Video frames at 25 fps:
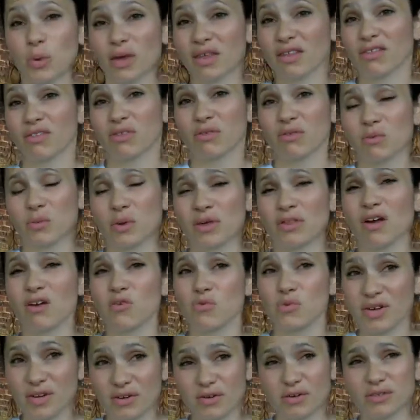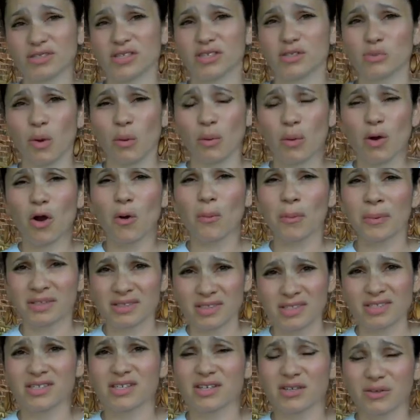with our readers is what we're hoping
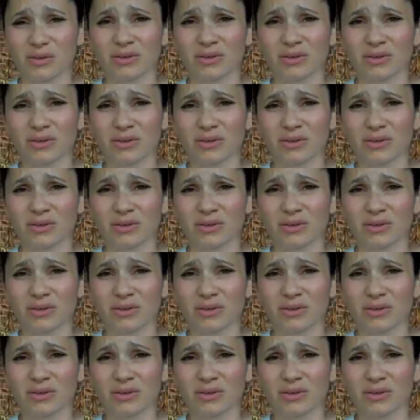to do.